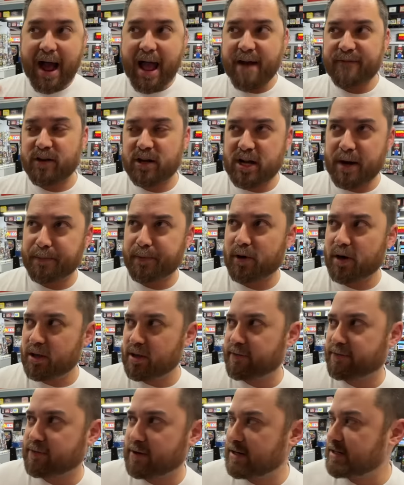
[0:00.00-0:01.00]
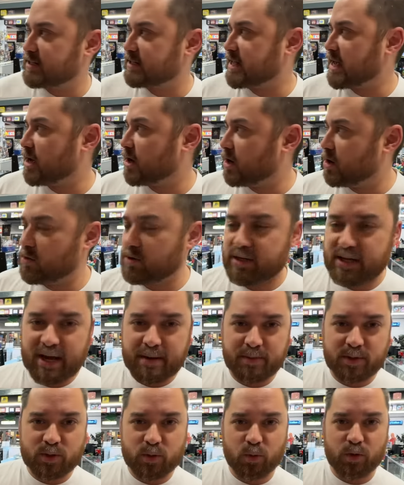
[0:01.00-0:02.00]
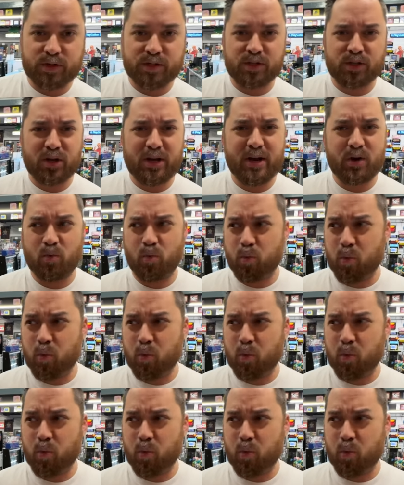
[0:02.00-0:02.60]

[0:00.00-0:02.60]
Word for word: have a couple other friends that own game stores and they're like,